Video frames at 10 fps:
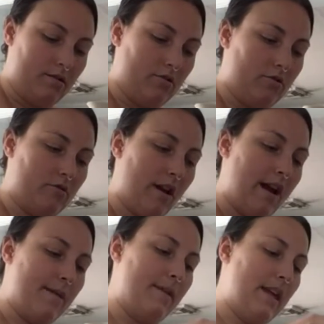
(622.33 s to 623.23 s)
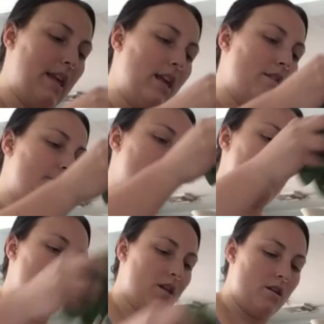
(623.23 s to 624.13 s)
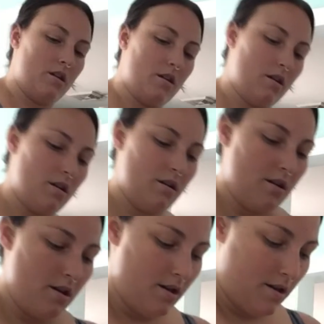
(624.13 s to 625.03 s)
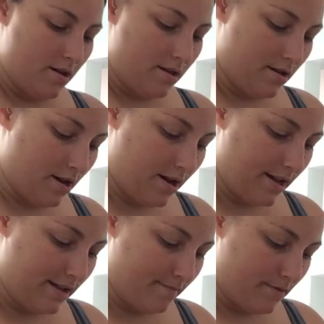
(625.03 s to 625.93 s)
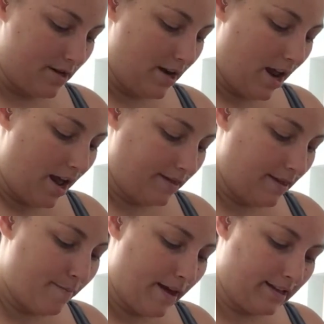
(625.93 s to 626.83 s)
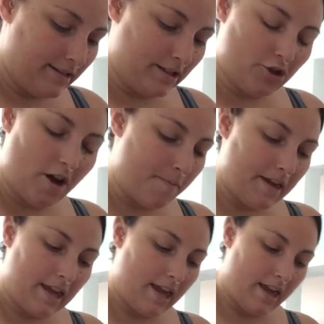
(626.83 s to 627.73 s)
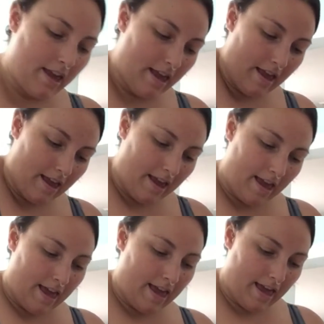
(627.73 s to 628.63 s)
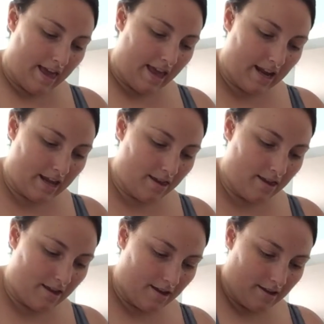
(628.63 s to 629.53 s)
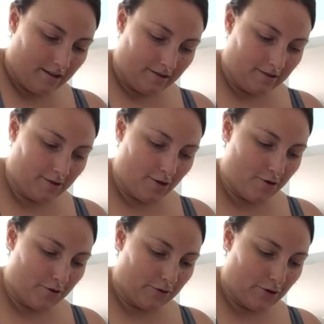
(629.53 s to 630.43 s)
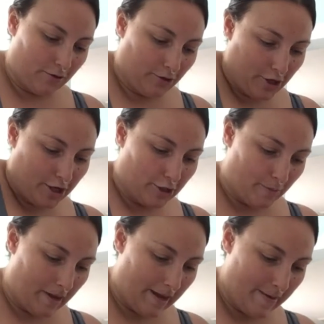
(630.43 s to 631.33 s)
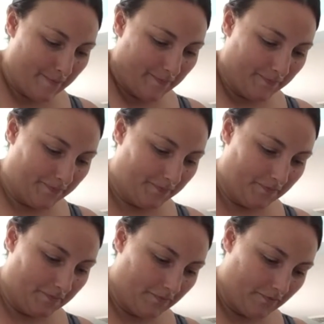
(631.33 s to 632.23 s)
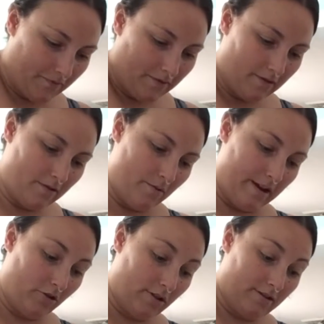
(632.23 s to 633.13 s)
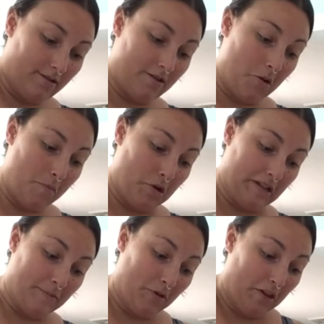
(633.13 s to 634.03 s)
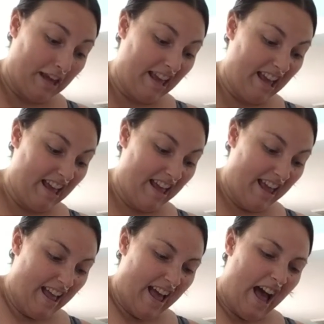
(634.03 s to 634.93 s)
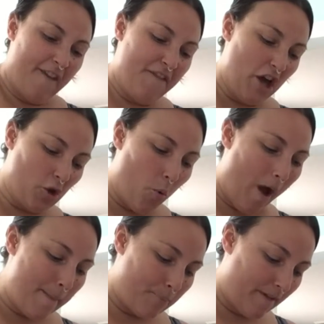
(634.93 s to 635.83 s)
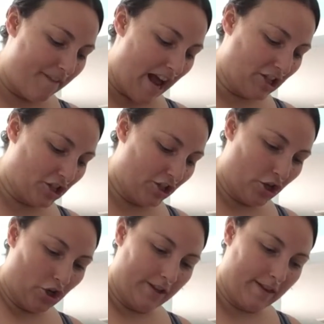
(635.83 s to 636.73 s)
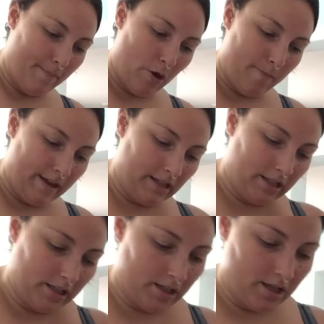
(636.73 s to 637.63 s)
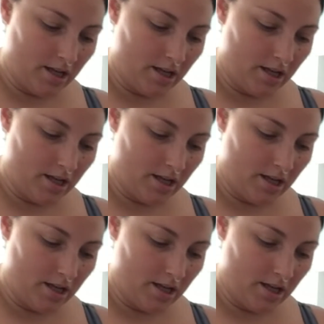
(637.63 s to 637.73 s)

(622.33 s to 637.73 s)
Just grab a handful here. And I am not the best at chopping anything, so don't judge me. Oh, actually, this is going pretty smoothly. I feel quite professional at the moment.